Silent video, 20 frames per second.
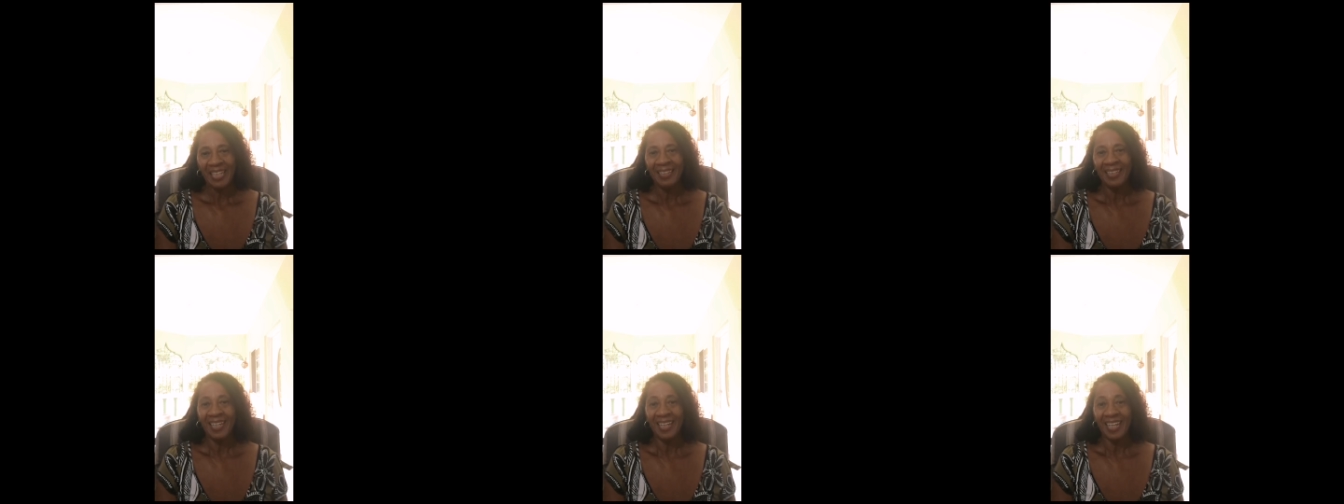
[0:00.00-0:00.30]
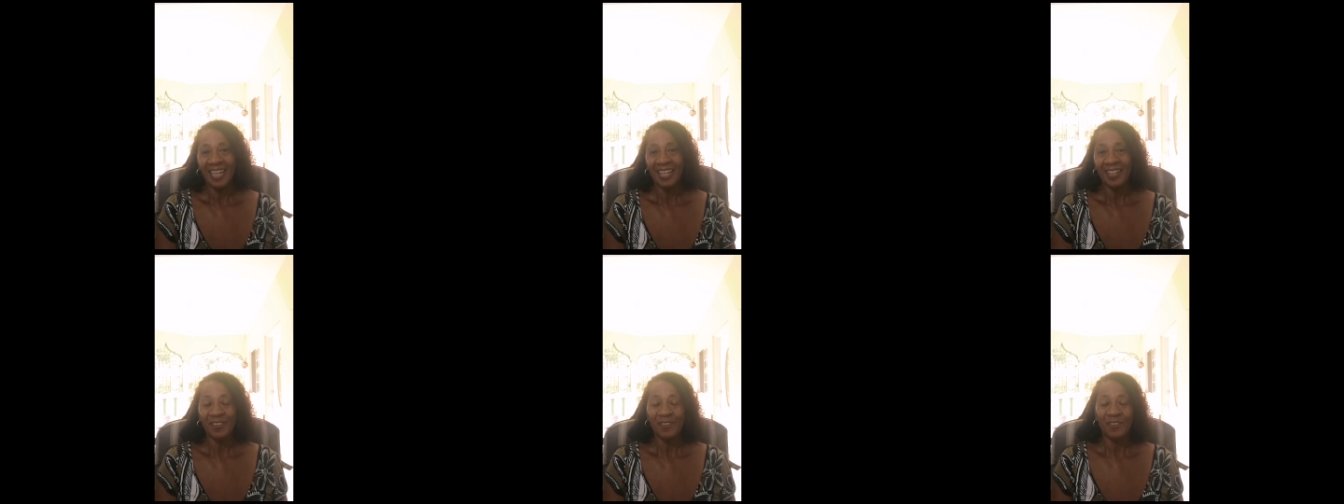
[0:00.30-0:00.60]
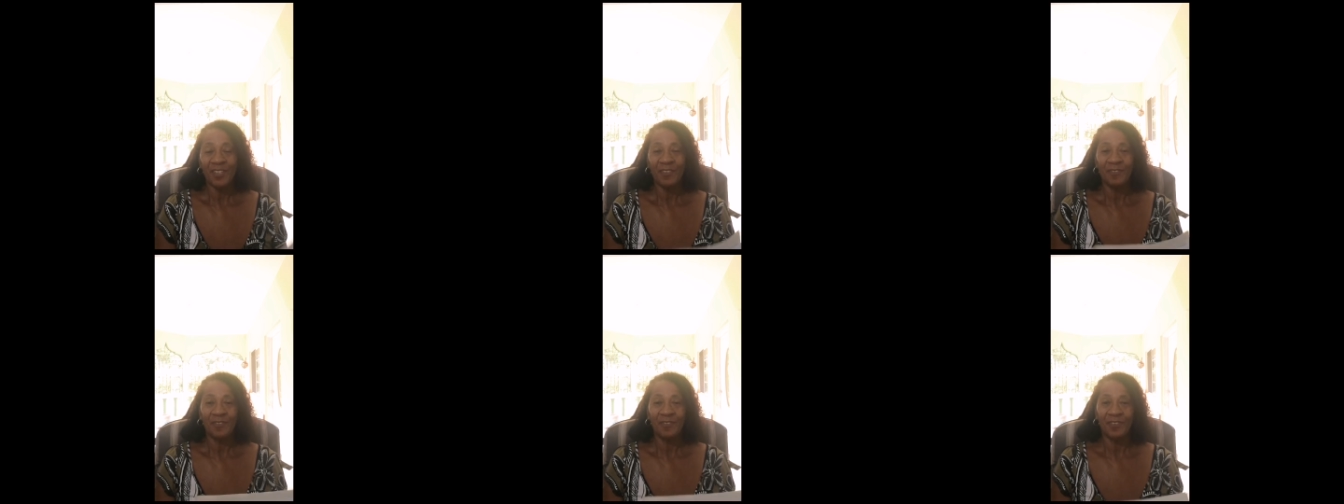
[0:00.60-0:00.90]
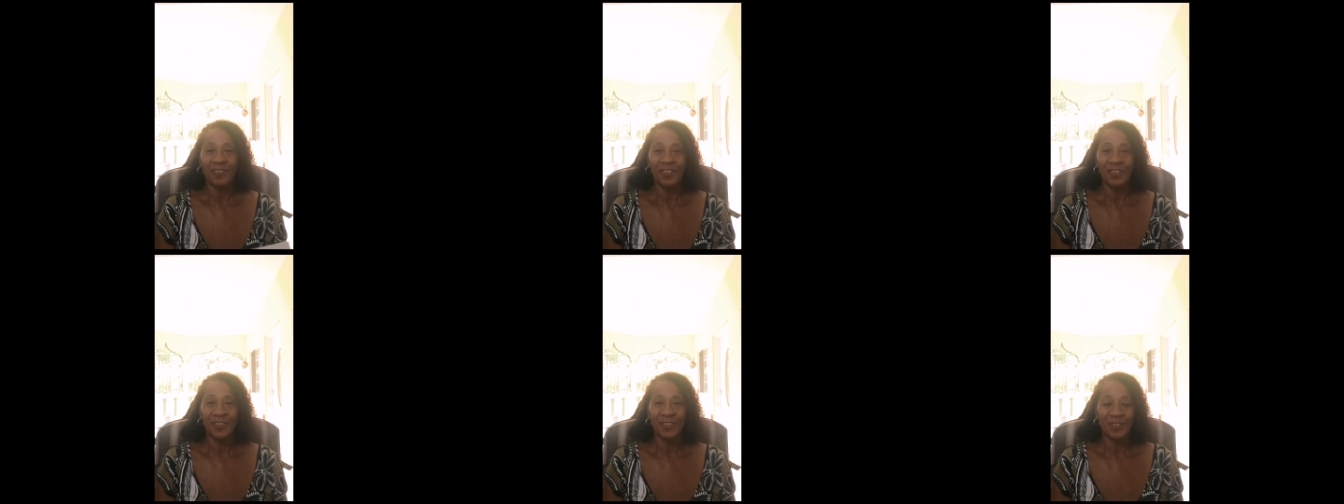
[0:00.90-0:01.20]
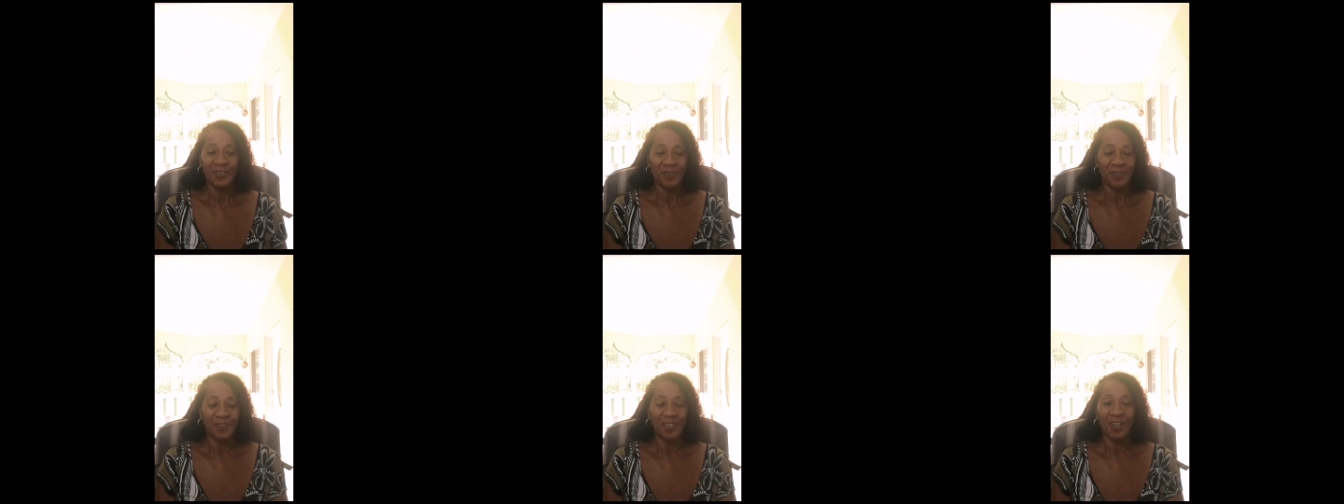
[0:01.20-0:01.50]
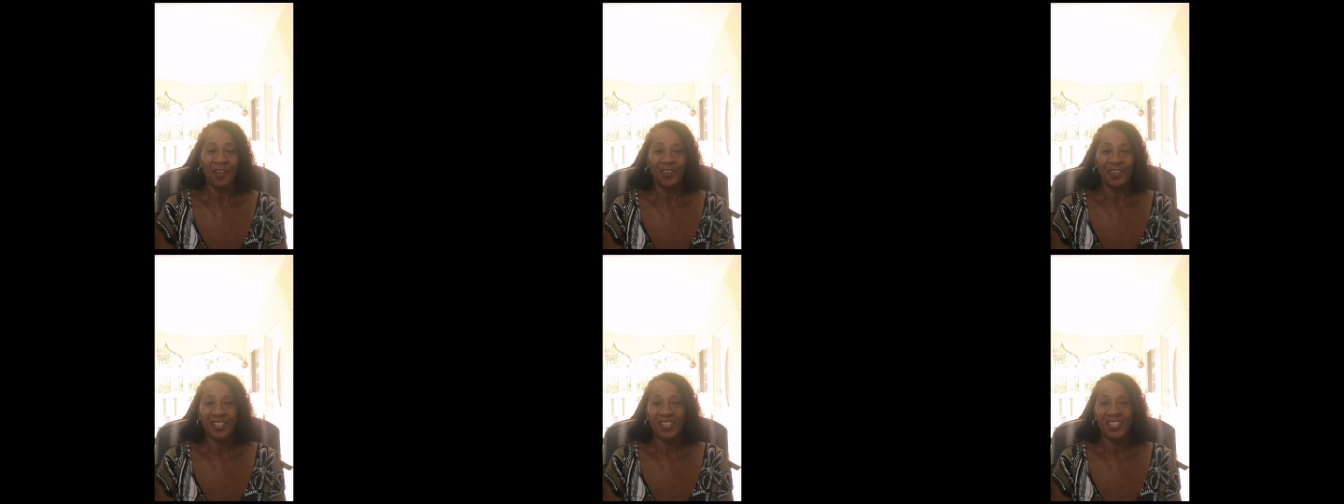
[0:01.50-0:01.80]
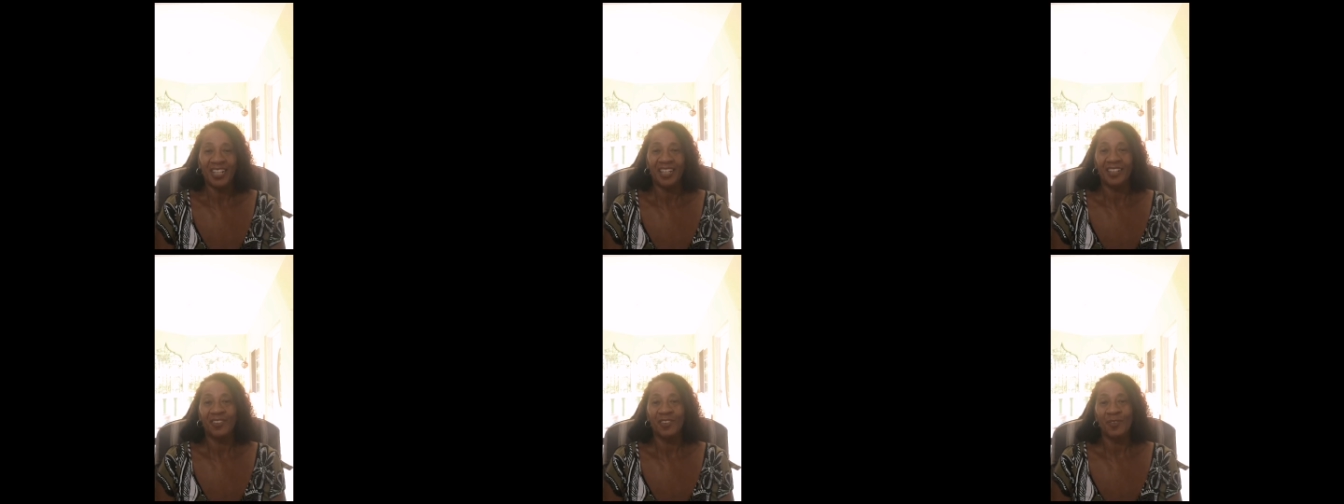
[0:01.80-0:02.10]
yeah, if you like the
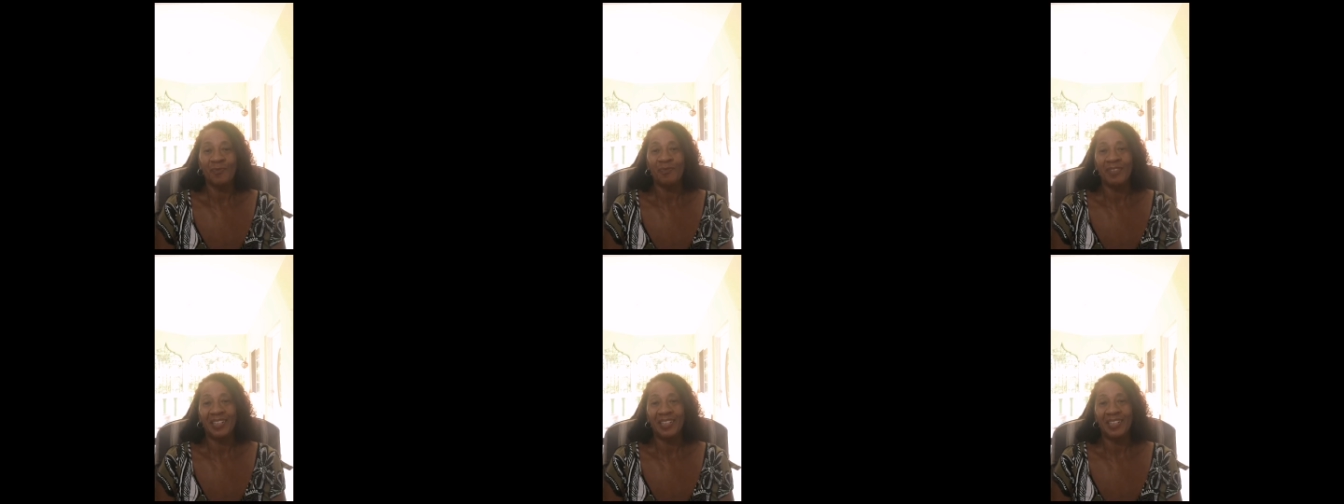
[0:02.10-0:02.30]
channel,